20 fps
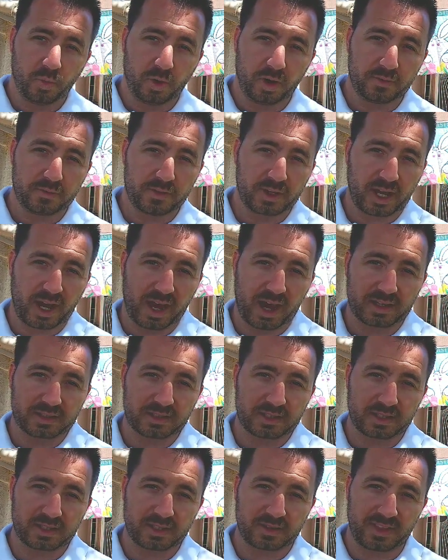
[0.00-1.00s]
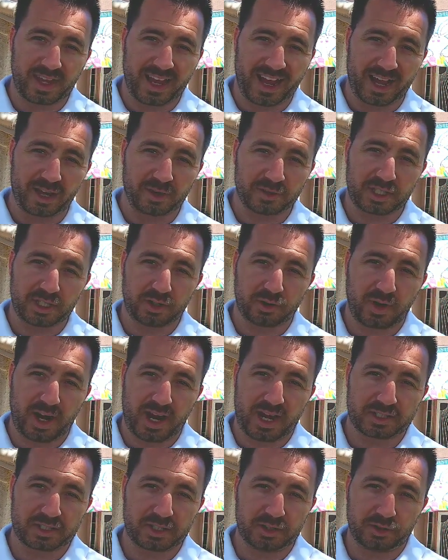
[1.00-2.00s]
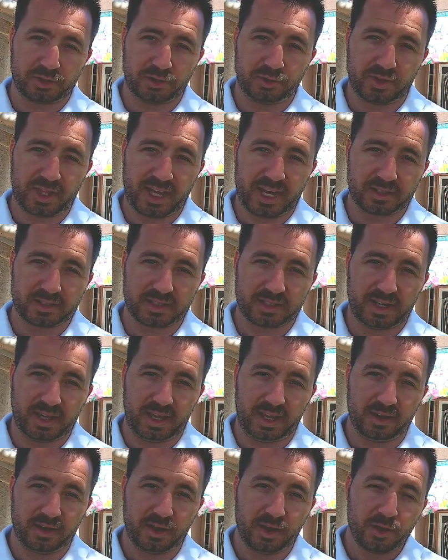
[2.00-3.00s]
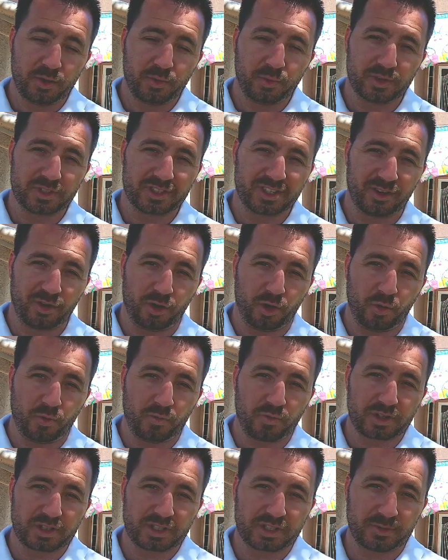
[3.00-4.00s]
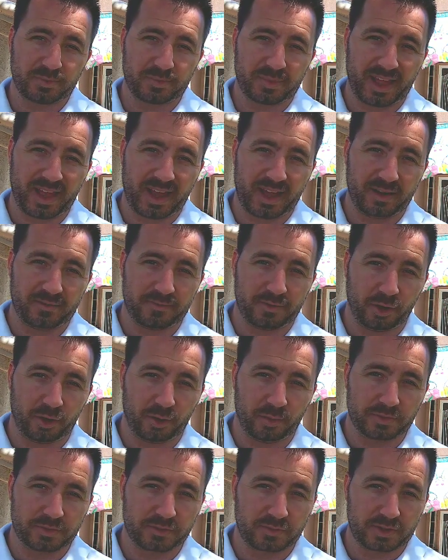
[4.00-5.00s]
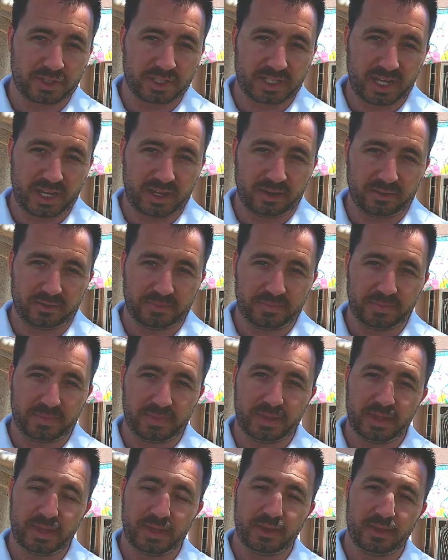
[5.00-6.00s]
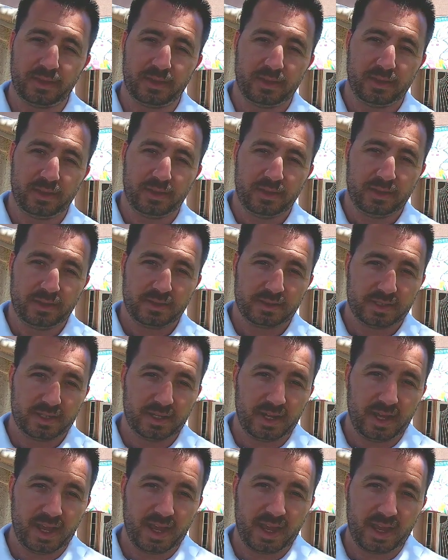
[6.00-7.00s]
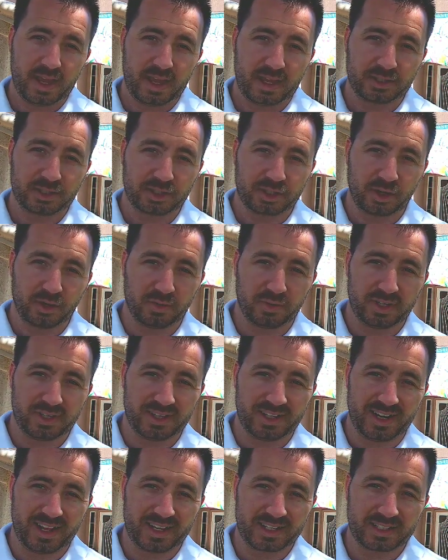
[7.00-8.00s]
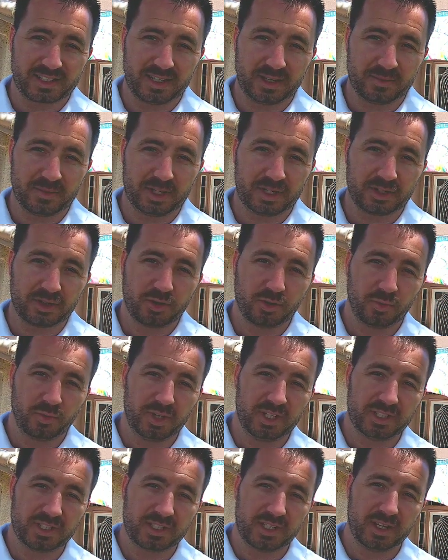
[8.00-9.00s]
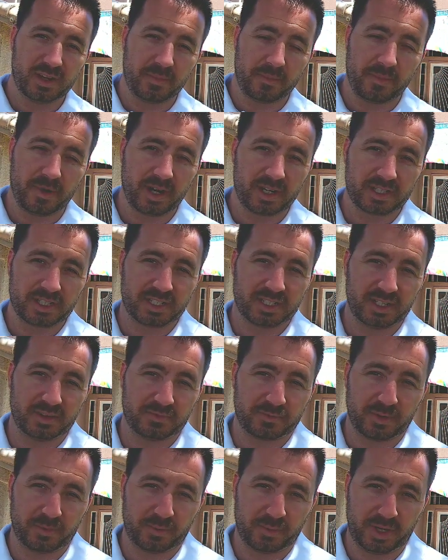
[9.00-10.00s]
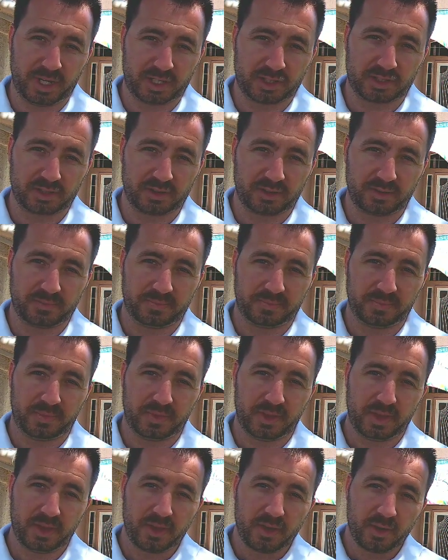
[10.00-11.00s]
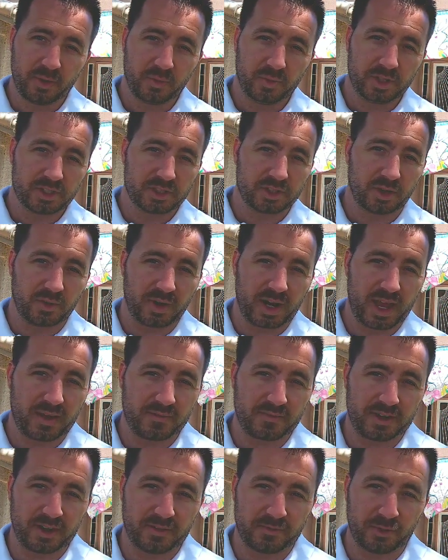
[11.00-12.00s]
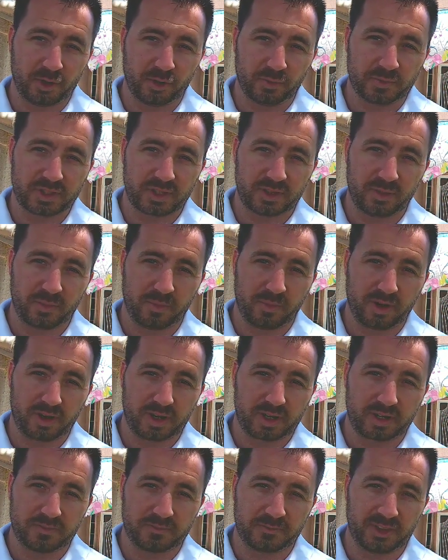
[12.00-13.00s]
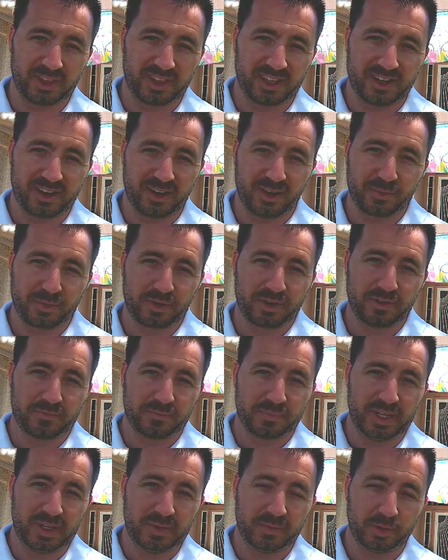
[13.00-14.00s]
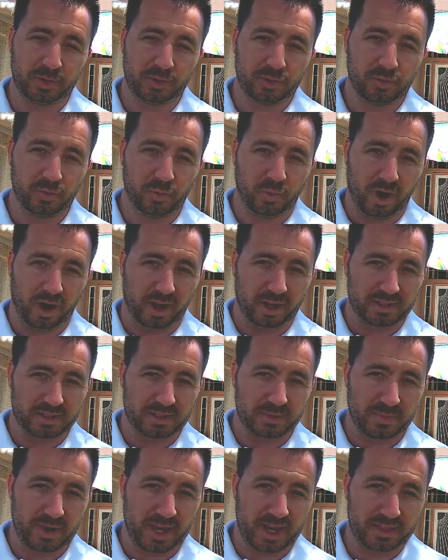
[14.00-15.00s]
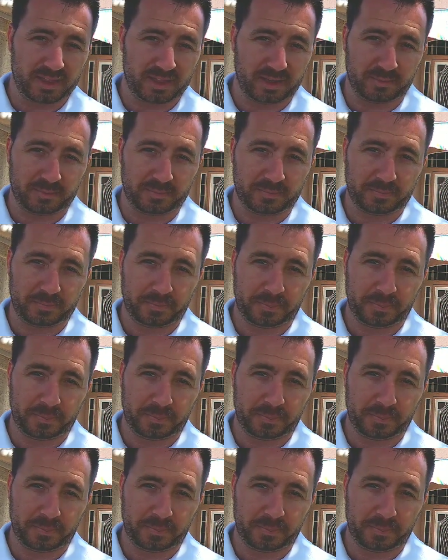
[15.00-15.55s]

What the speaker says: One of the causes of the housing crash in 2008 was an oversupply of homes for sale. Today, as shown in the next image, we see a much different picture. We don't have enough homes on the market for the number of people who want to buy them.